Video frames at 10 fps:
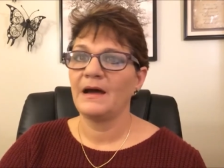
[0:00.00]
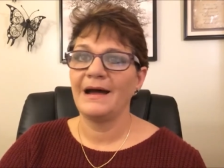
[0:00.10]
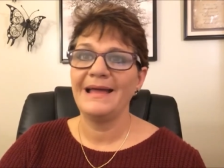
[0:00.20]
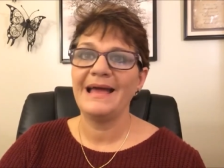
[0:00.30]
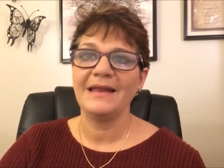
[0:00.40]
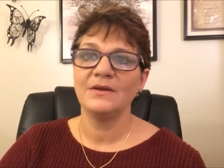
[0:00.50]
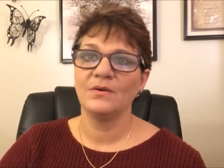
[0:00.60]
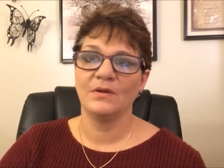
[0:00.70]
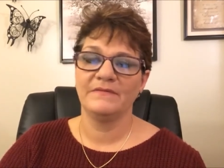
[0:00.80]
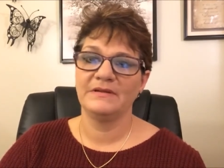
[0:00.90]
I had
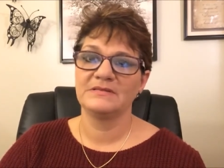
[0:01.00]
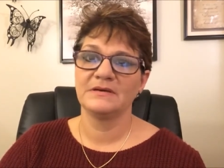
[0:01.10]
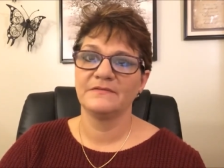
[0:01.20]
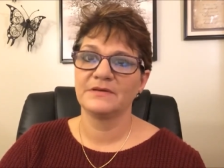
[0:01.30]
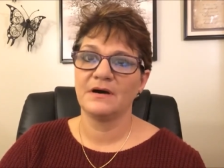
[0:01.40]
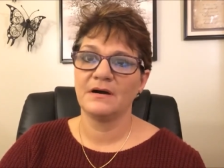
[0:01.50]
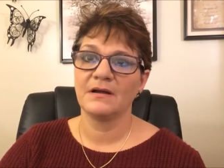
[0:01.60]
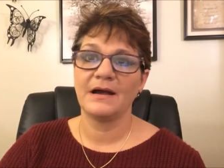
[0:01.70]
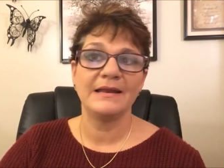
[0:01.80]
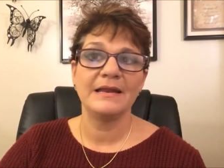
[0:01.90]
no loving
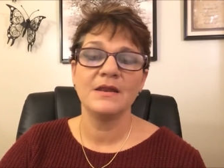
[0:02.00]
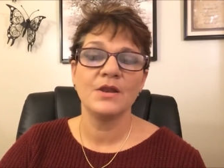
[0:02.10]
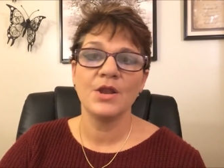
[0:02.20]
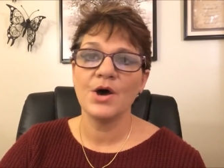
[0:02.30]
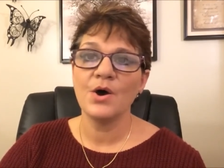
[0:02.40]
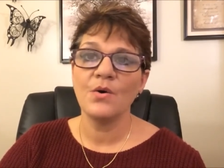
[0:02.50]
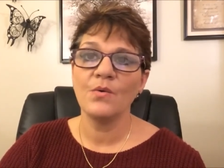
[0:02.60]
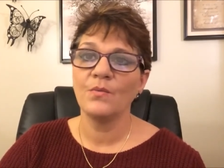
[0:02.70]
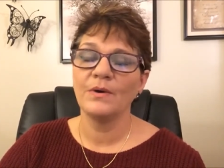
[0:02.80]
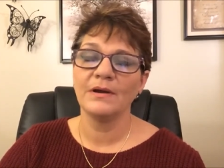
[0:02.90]
self-talk. I didn't
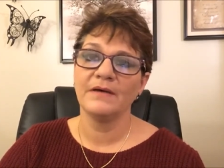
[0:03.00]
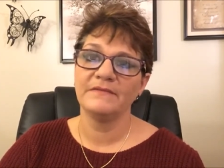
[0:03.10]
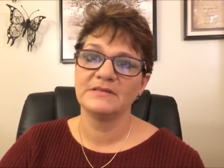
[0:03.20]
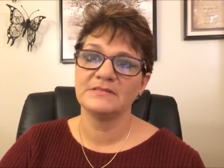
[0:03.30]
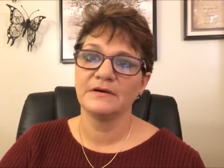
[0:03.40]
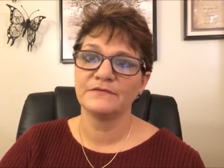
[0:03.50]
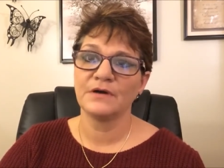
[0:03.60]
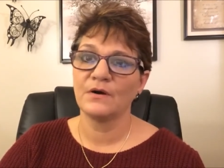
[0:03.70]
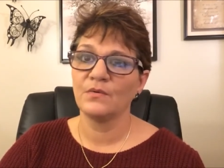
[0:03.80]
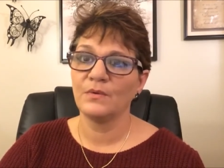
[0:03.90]
know what loving
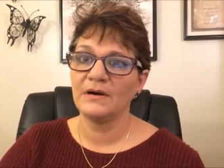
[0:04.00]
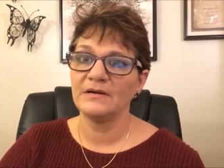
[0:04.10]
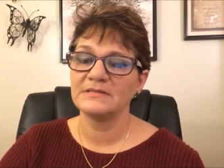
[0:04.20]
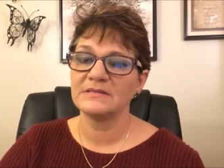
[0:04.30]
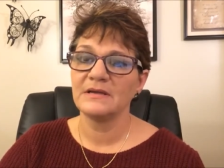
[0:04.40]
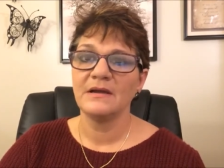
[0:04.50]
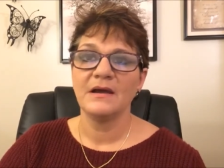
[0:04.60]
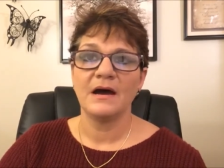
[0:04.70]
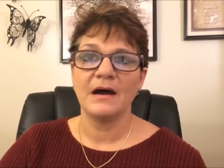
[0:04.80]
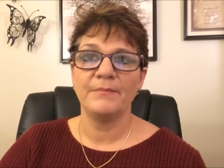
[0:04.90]
self-talk was.
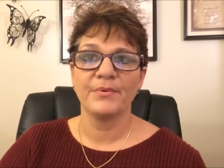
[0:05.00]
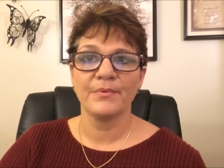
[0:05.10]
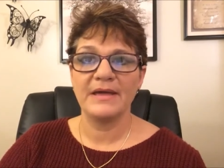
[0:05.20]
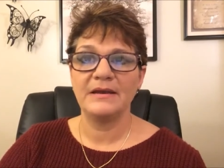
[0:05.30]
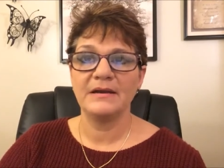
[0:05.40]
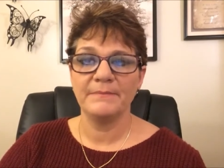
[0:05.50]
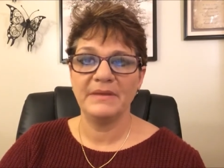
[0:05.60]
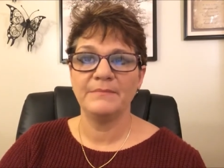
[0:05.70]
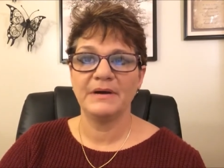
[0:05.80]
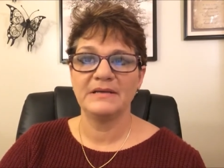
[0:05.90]
I berated and
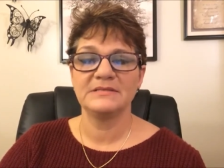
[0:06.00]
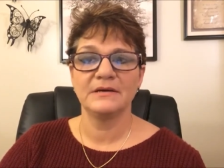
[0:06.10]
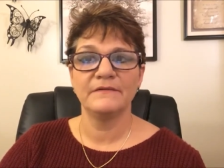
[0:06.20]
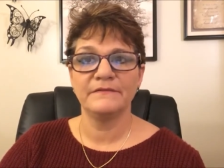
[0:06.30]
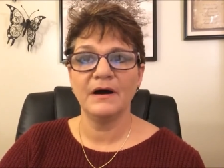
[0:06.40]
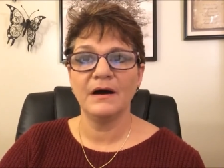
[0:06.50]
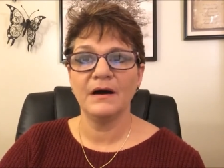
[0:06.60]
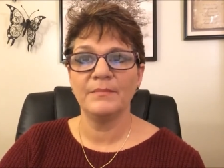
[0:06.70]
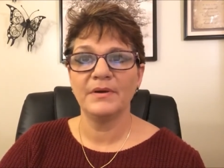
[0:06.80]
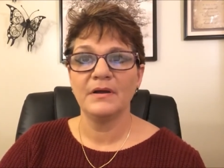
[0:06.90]
beat myself
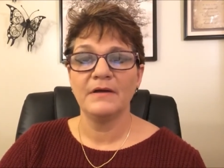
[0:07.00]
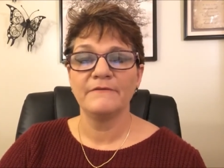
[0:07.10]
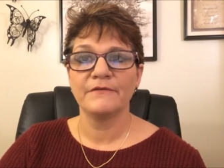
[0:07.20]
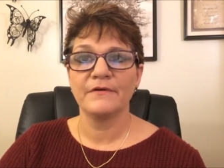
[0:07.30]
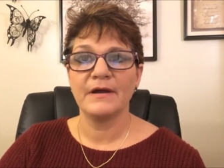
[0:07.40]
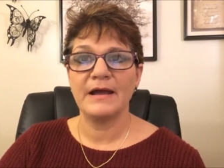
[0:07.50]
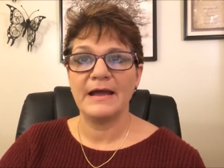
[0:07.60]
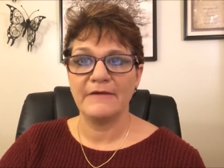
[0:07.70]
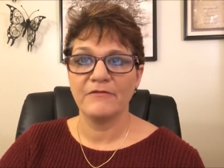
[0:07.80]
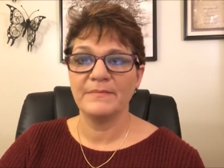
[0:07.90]
up for
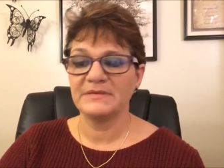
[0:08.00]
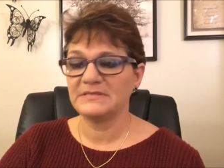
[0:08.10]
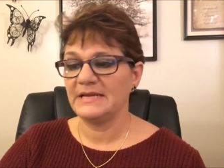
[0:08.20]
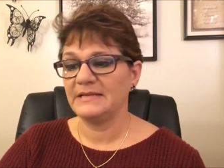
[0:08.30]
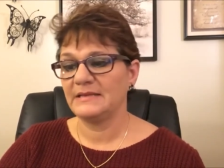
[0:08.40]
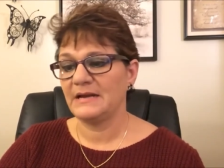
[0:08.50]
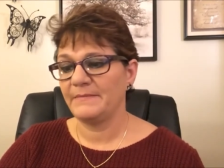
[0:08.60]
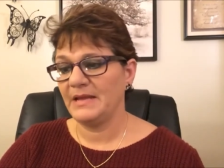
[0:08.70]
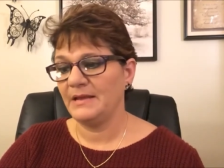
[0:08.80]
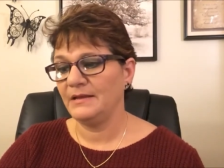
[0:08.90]
every mistake that I
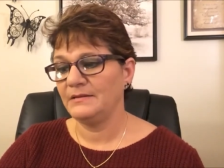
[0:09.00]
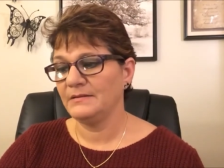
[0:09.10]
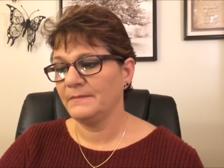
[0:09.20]
made.